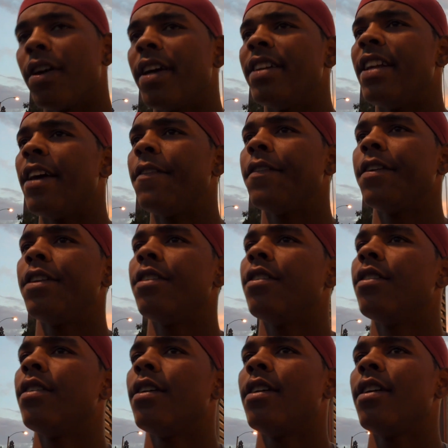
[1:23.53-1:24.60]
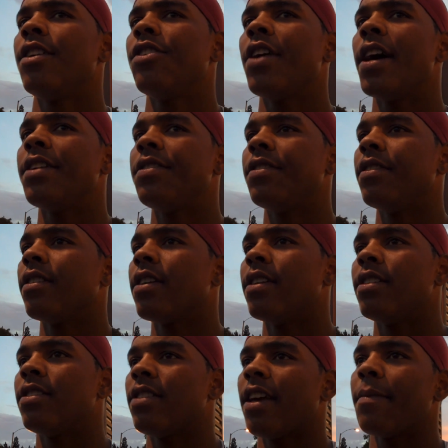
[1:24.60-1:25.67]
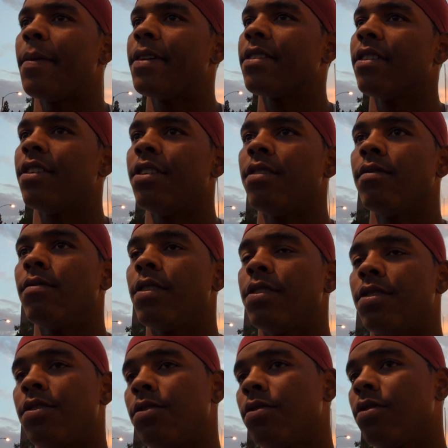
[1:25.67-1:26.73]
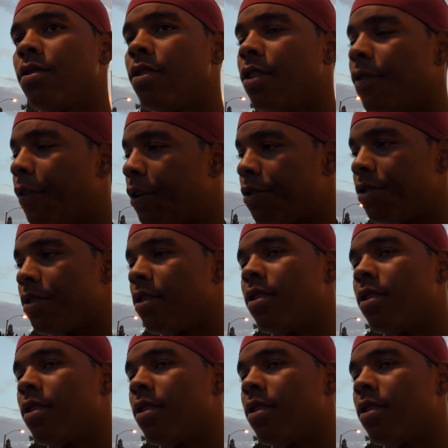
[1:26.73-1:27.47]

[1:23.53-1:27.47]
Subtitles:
Oh, yeah, definitely. You know, you got to, because it's like basically this is your future.